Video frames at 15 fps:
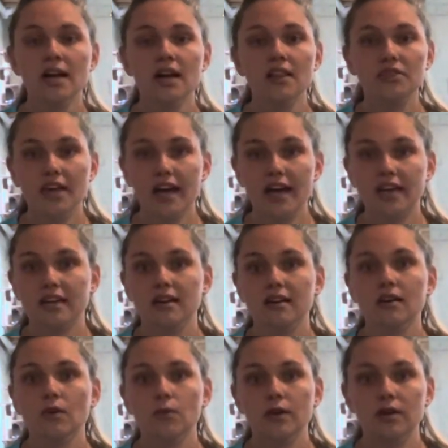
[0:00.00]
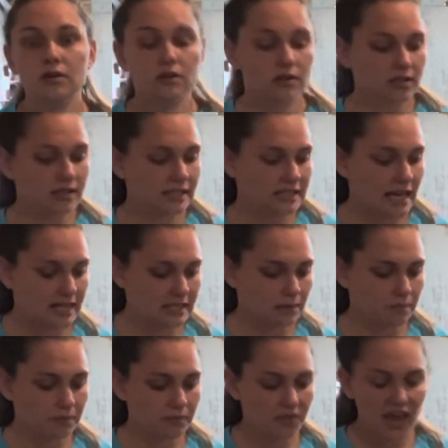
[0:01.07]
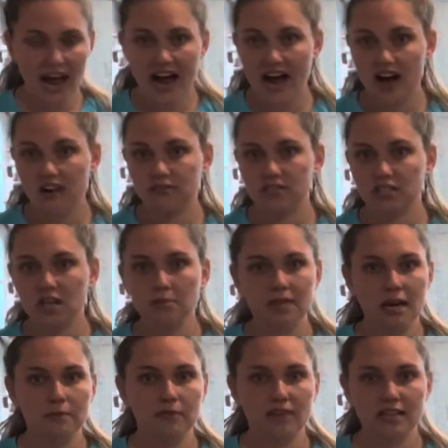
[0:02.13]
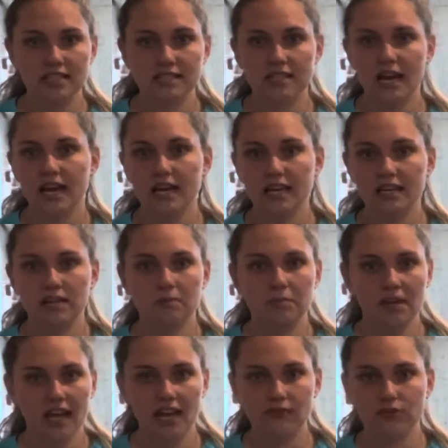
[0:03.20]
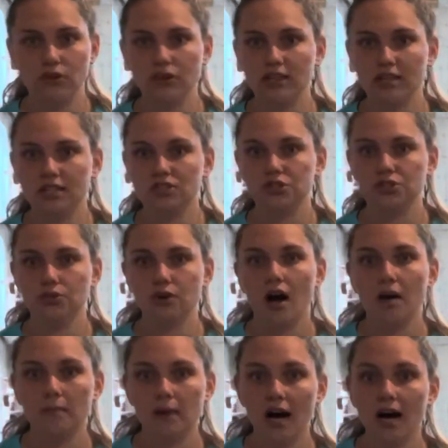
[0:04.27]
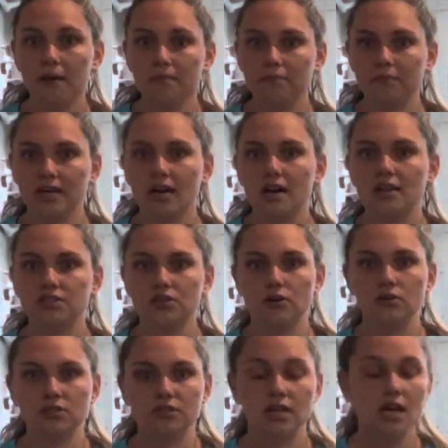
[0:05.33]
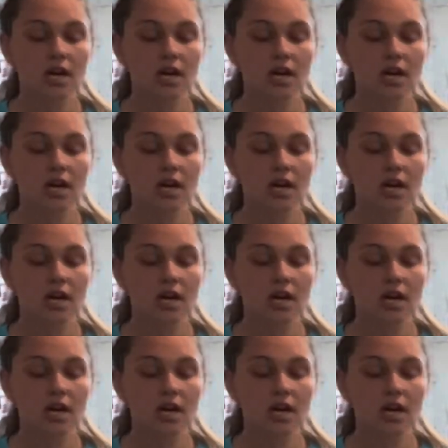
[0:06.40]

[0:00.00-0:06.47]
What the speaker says: then we tend to have some type of anxiety, behavioral issue come up because those